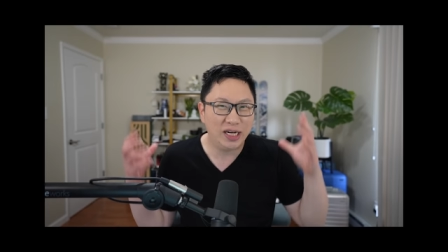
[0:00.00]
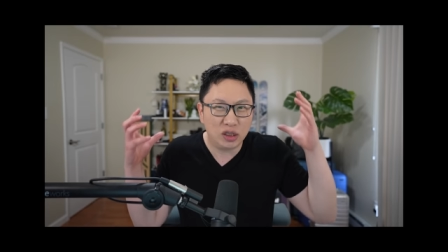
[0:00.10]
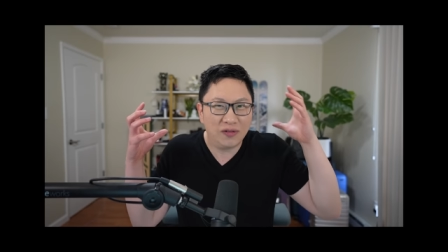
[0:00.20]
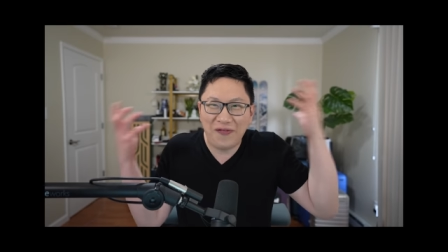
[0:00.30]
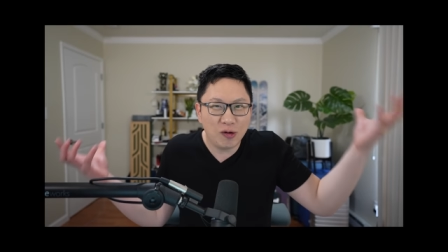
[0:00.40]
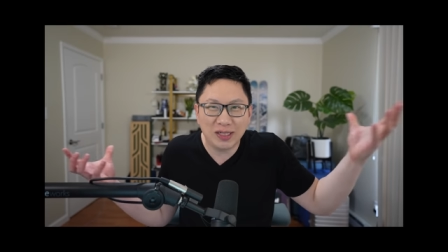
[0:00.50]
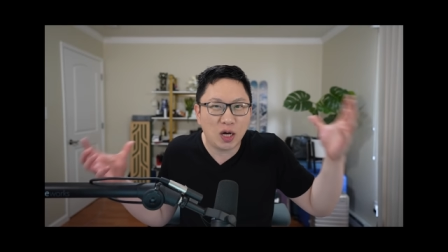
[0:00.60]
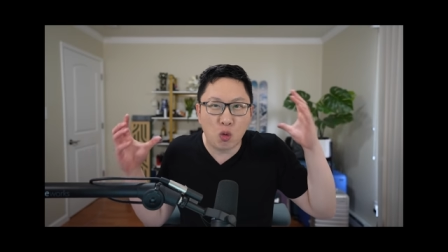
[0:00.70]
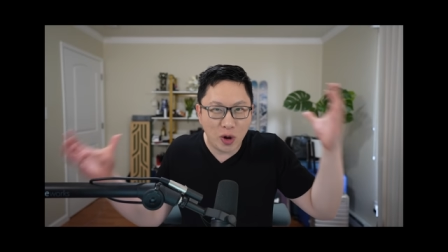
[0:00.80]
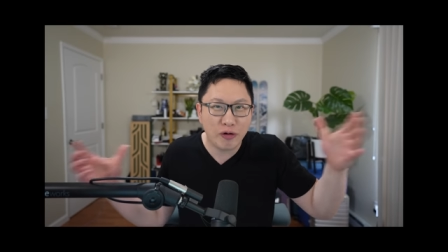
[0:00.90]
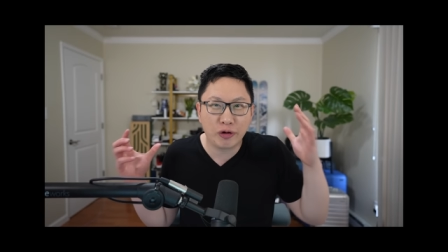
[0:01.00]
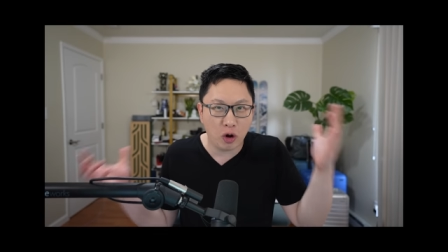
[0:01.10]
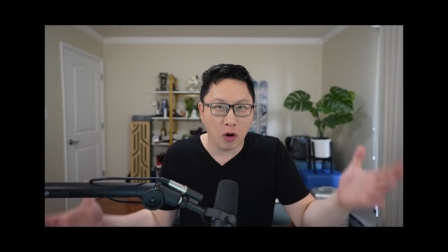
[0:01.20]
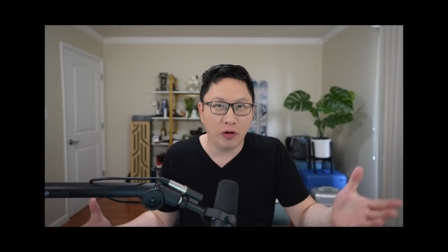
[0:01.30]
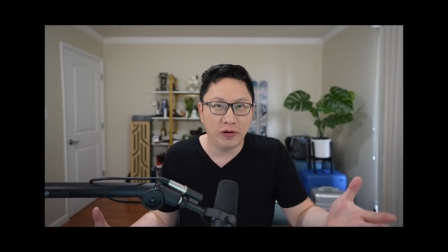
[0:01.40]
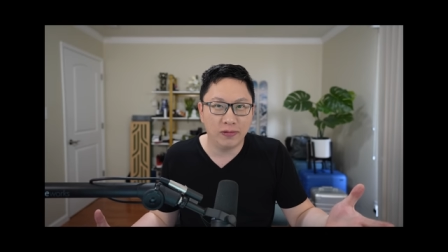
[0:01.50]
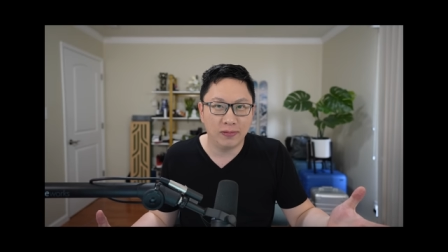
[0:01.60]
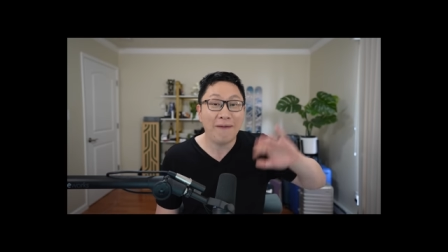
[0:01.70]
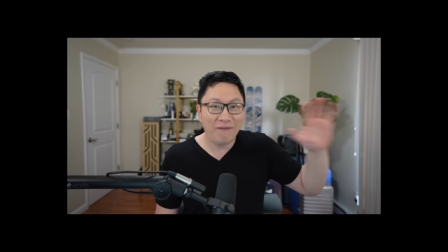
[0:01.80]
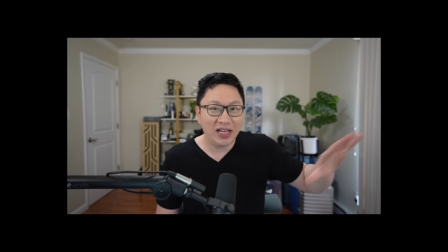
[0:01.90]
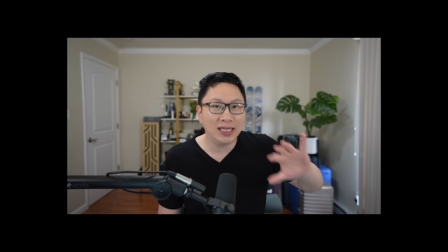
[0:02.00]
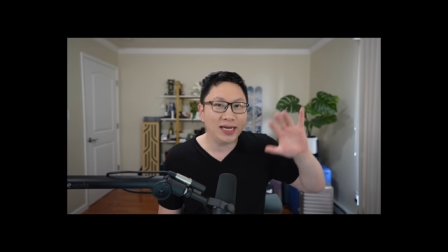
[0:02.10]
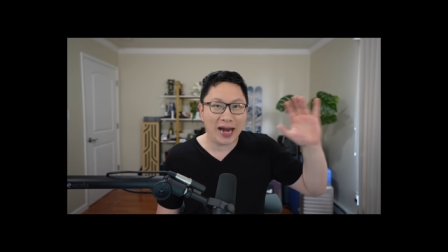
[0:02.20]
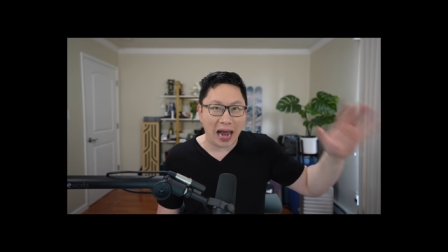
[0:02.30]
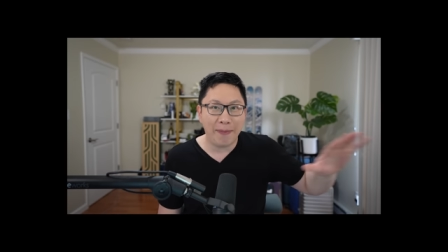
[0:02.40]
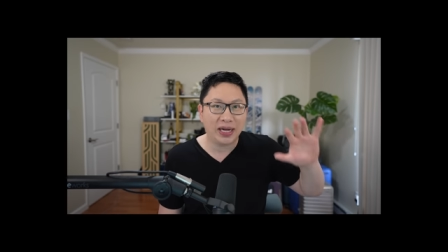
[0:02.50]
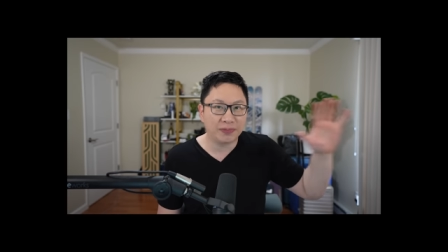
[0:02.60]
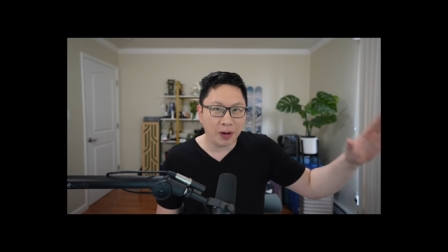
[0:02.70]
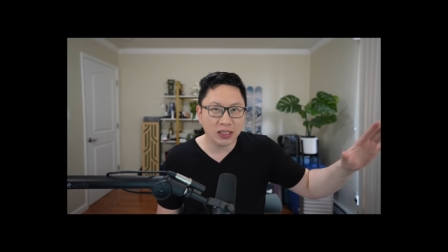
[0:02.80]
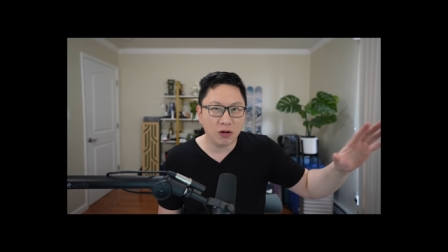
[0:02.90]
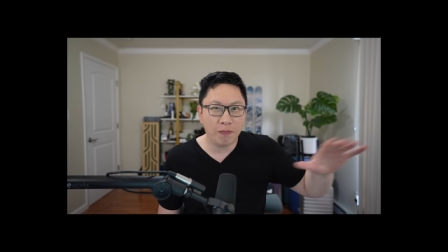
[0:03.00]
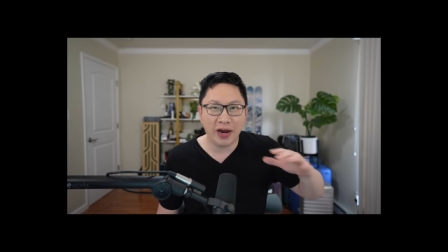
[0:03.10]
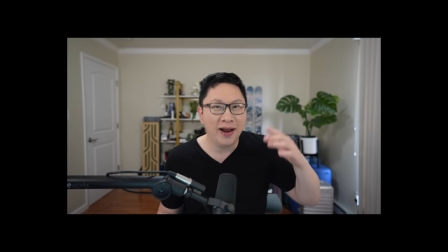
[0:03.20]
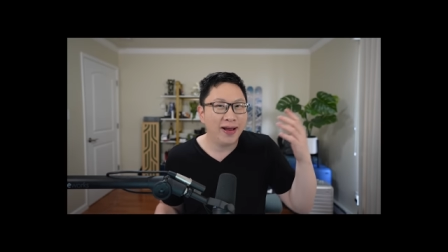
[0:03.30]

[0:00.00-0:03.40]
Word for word: It just feels like a weird card. It fits into the Amex puzzle, but